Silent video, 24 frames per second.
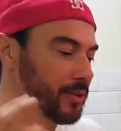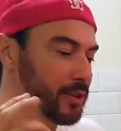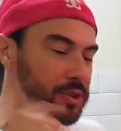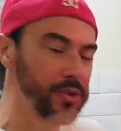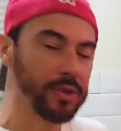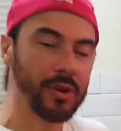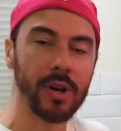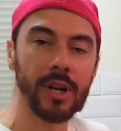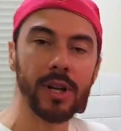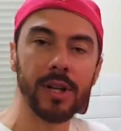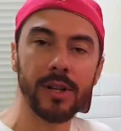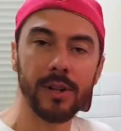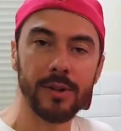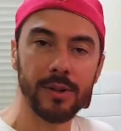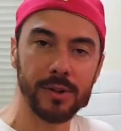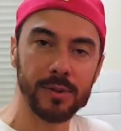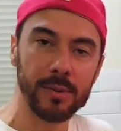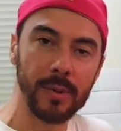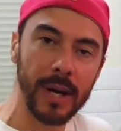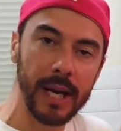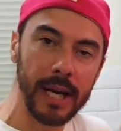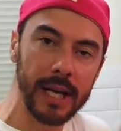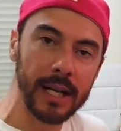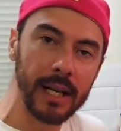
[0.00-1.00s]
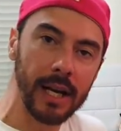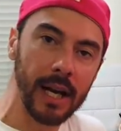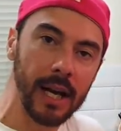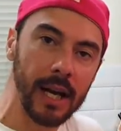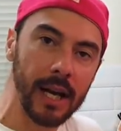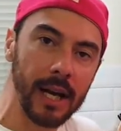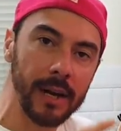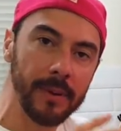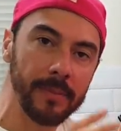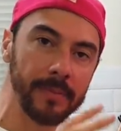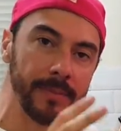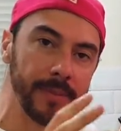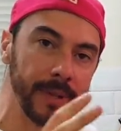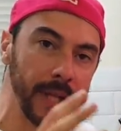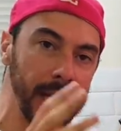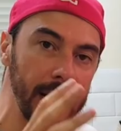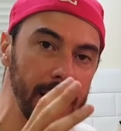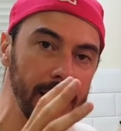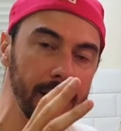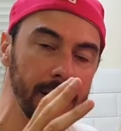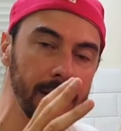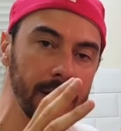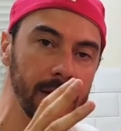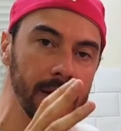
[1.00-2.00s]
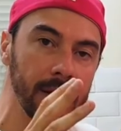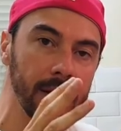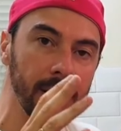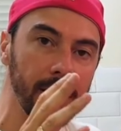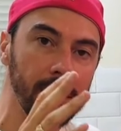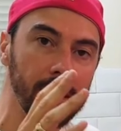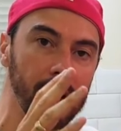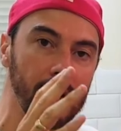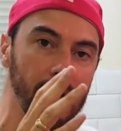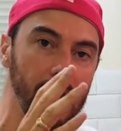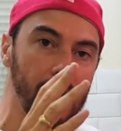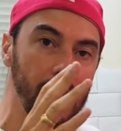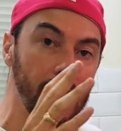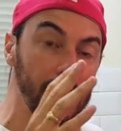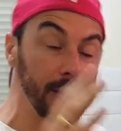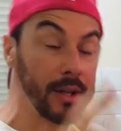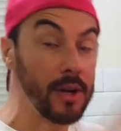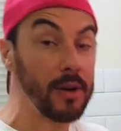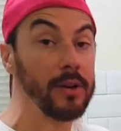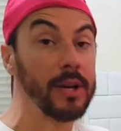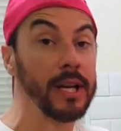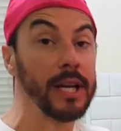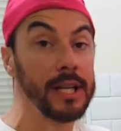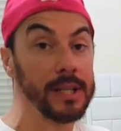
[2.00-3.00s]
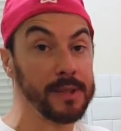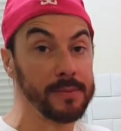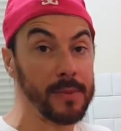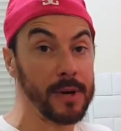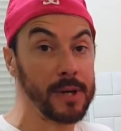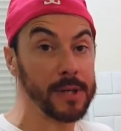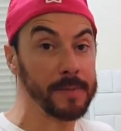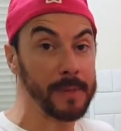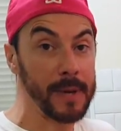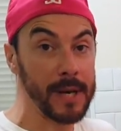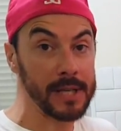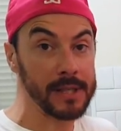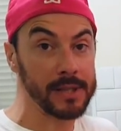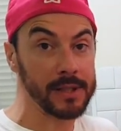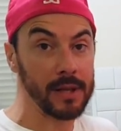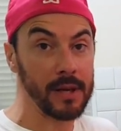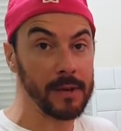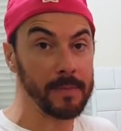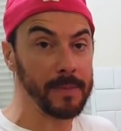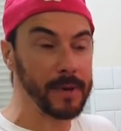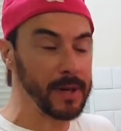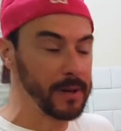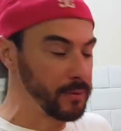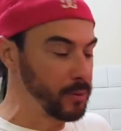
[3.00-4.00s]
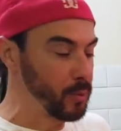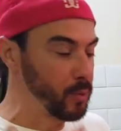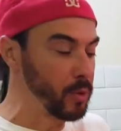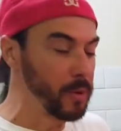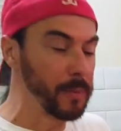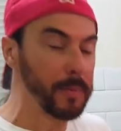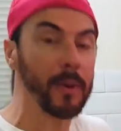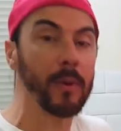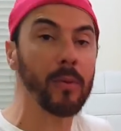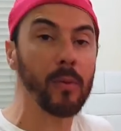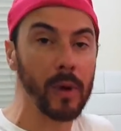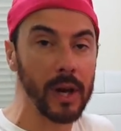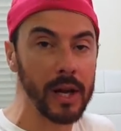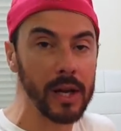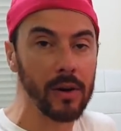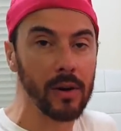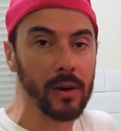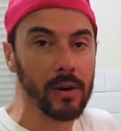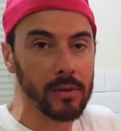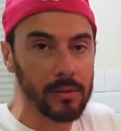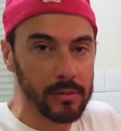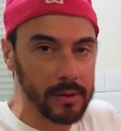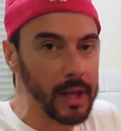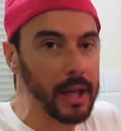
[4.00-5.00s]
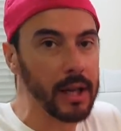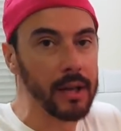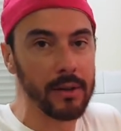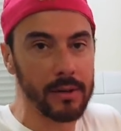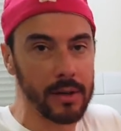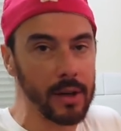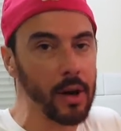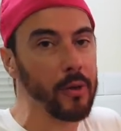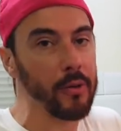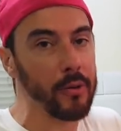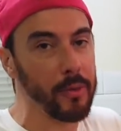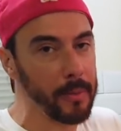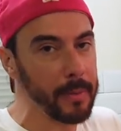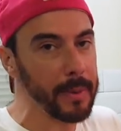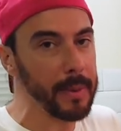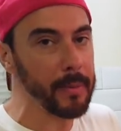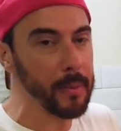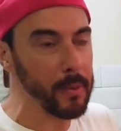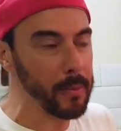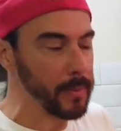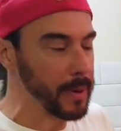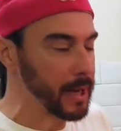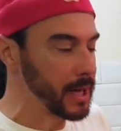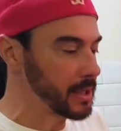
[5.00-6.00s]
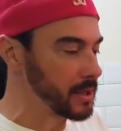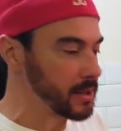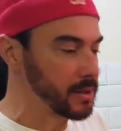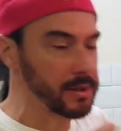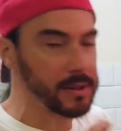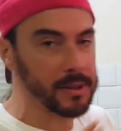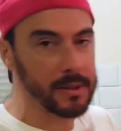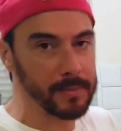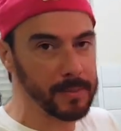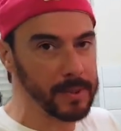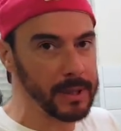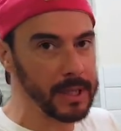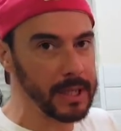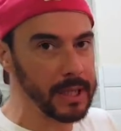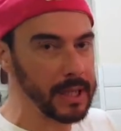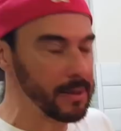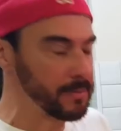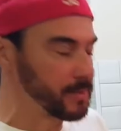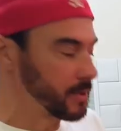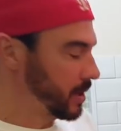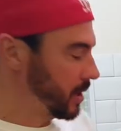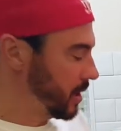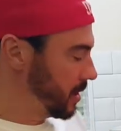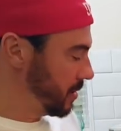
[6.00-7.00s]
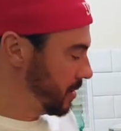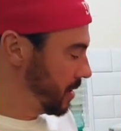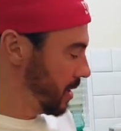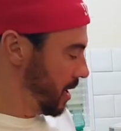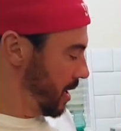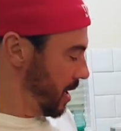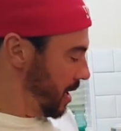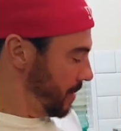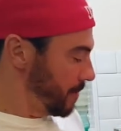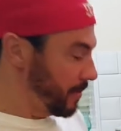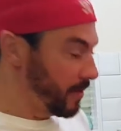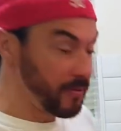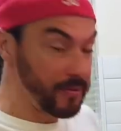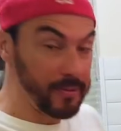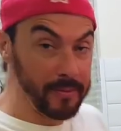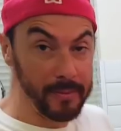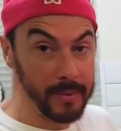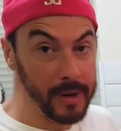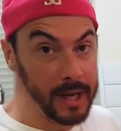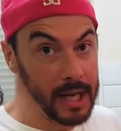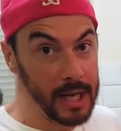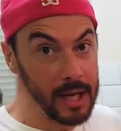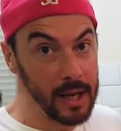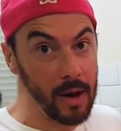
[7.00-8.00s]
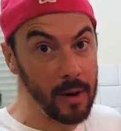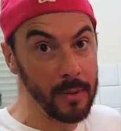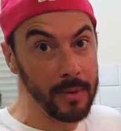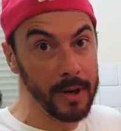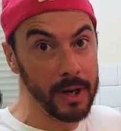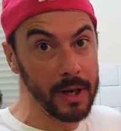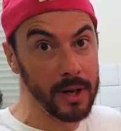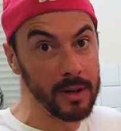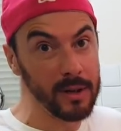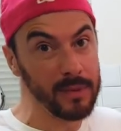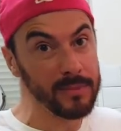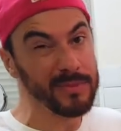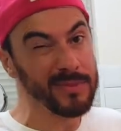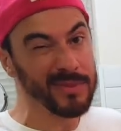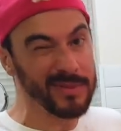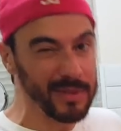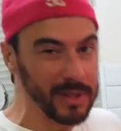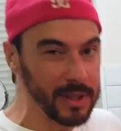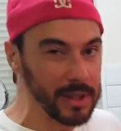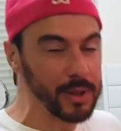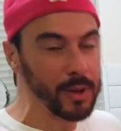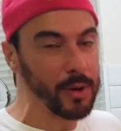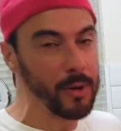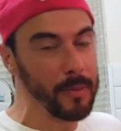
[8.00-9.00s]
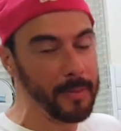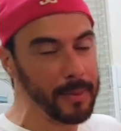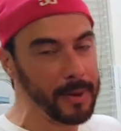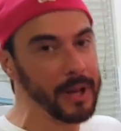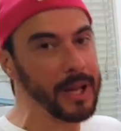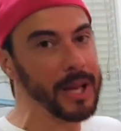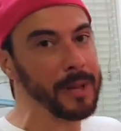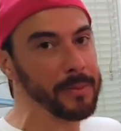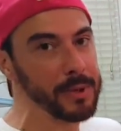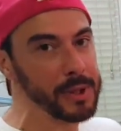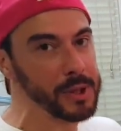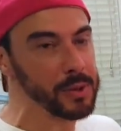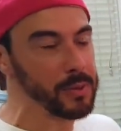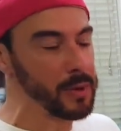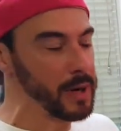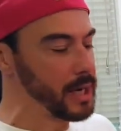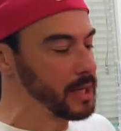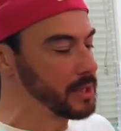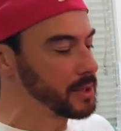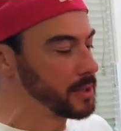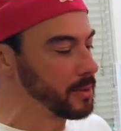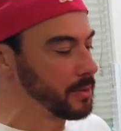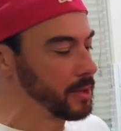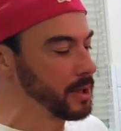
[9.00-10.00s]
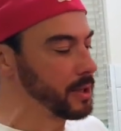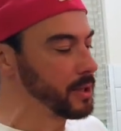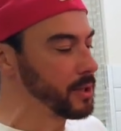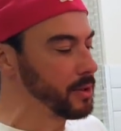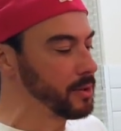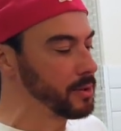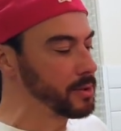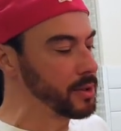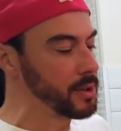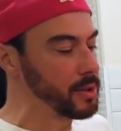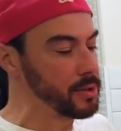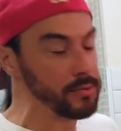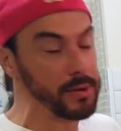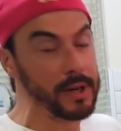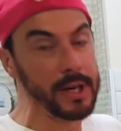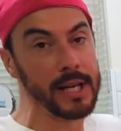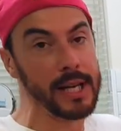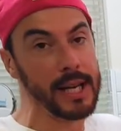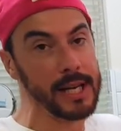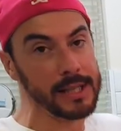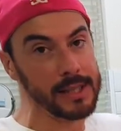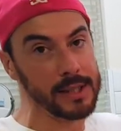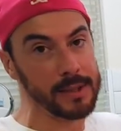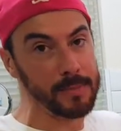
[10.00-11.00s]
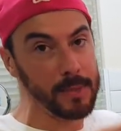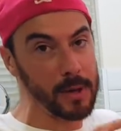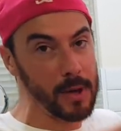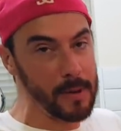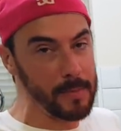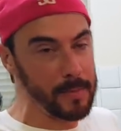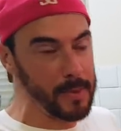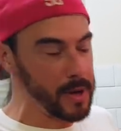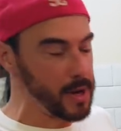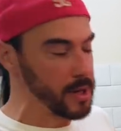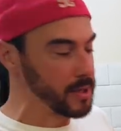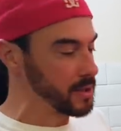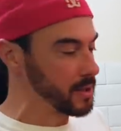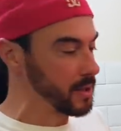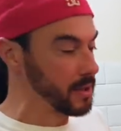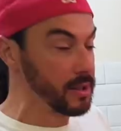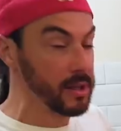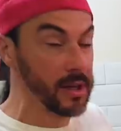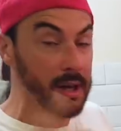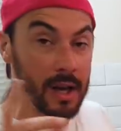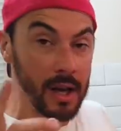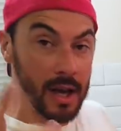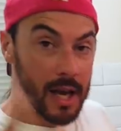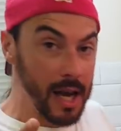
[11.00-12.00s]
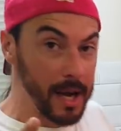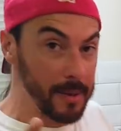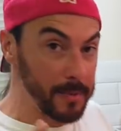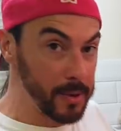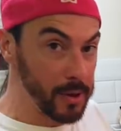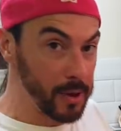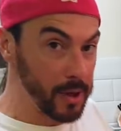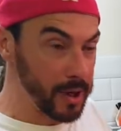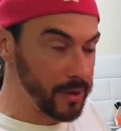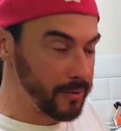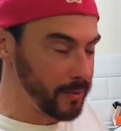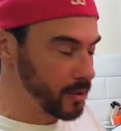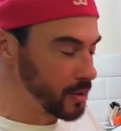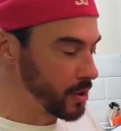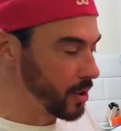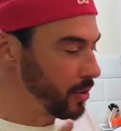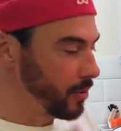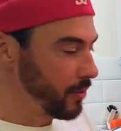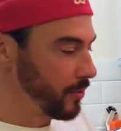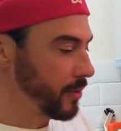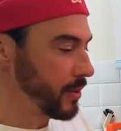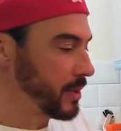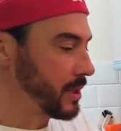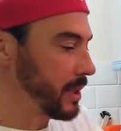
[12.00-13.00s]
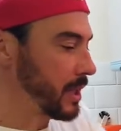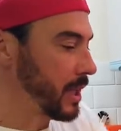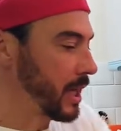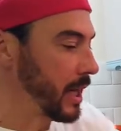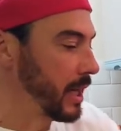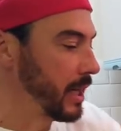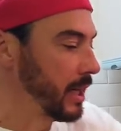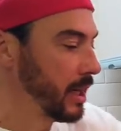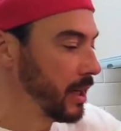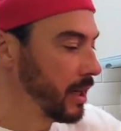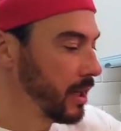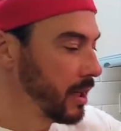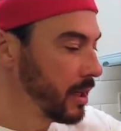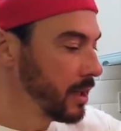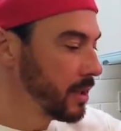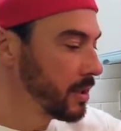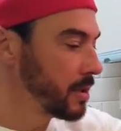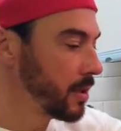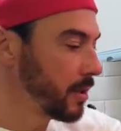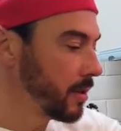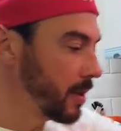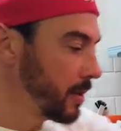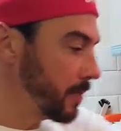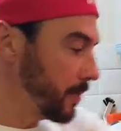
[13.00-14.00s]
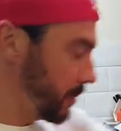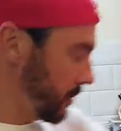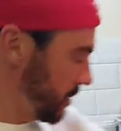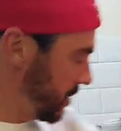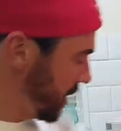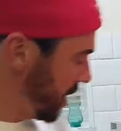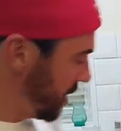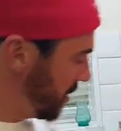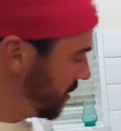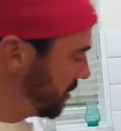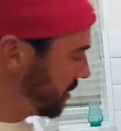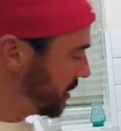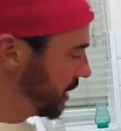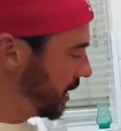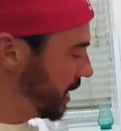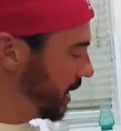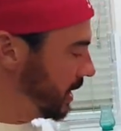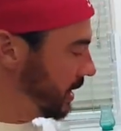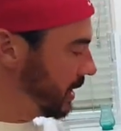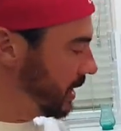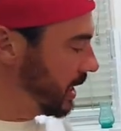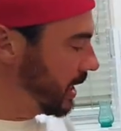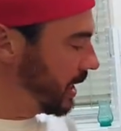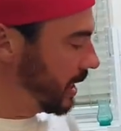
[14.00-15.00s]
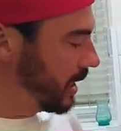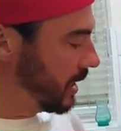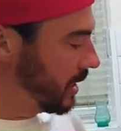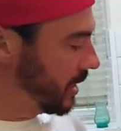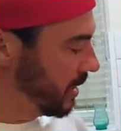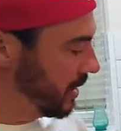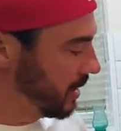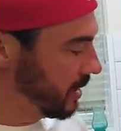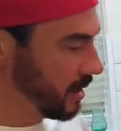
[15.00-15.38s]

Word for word: you're trying to lose weight, then don't eat as much pasta. But if you want to put weight on, then go for a bit more pasta. It's completely up to you. But for me, I'm going to do a bit in between. So I'm going to do 3 nests per person, and I'm cooking 2 for today. So I'm going to put those in there.